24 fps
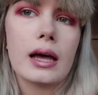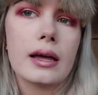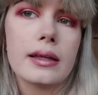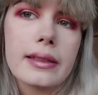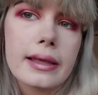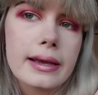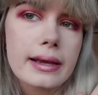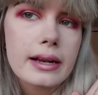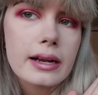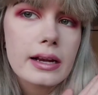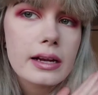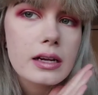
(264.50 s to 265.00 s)

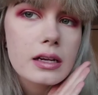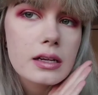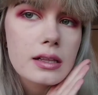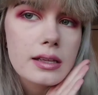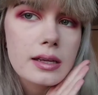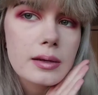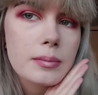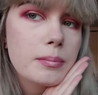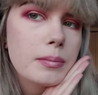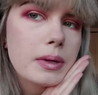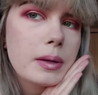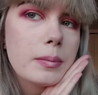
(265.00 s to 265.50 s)
highlighting your
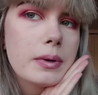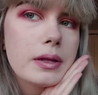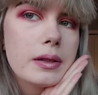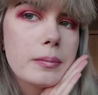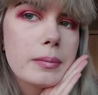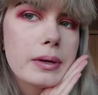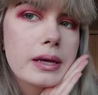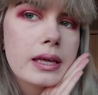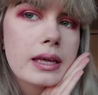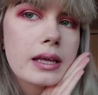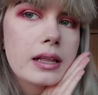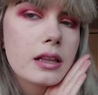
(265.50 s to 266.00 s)
lip, maybe
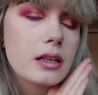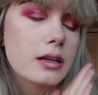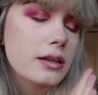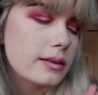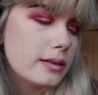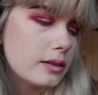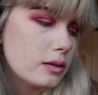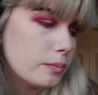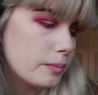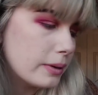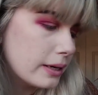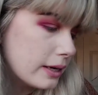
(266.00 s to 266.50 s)
making it
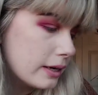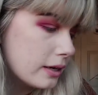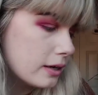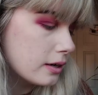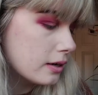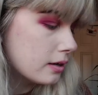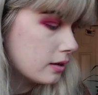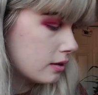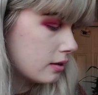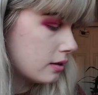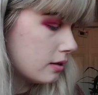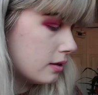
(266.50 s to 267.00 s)
look a little
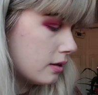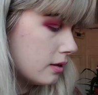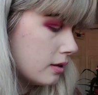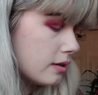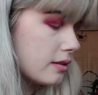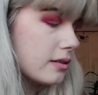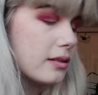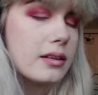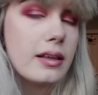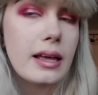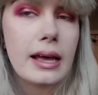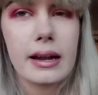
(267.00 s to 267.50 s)
bigger,
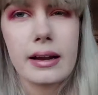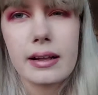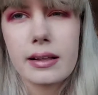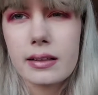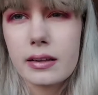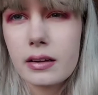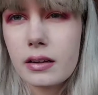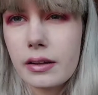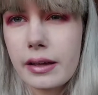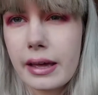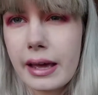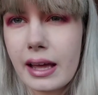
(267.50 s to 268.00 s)
still adding
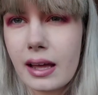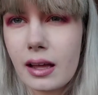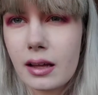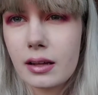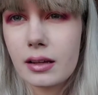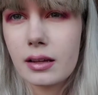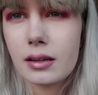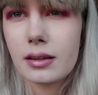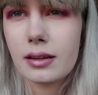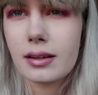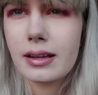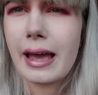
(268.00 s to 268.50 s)
a little
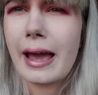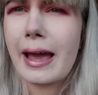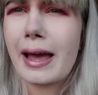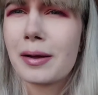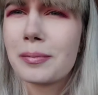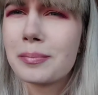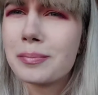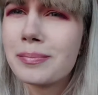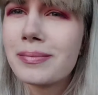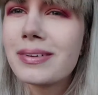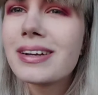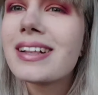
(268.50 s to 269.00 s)

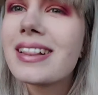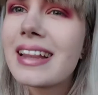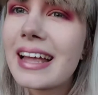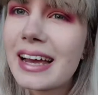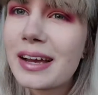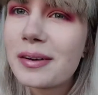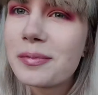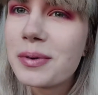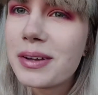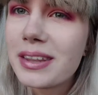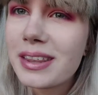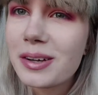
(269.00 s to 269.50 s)

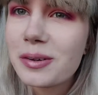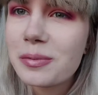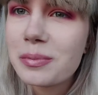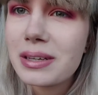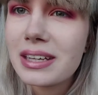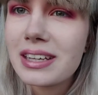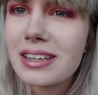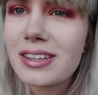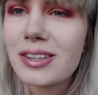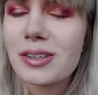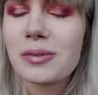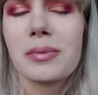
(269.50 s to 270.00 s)
glam without
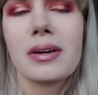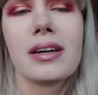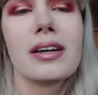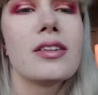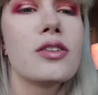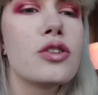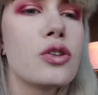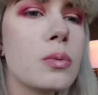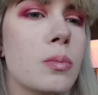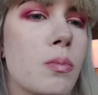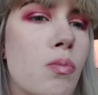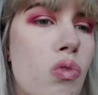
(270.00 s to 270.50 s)
being too
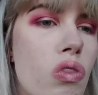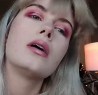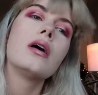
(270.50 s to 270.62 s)
much.